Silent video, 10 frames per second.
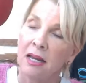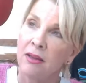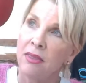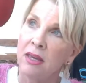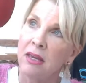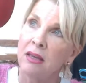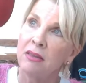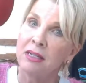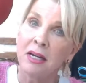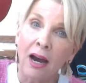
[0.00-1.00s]
the
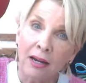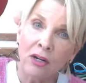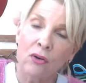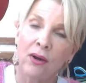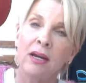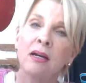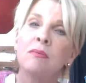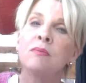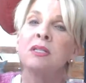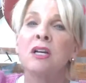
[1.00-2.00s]

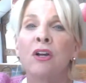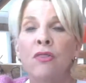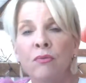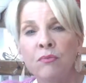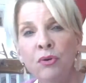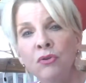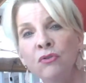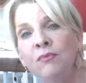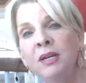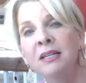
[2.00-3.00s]
diagrams, the
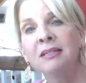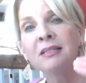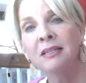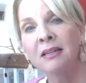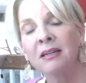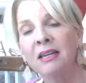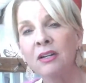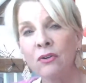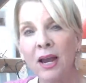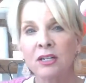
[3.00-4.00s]
movements, the
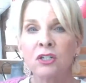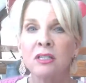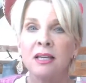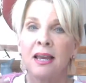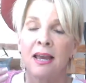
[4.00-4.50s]
interactions.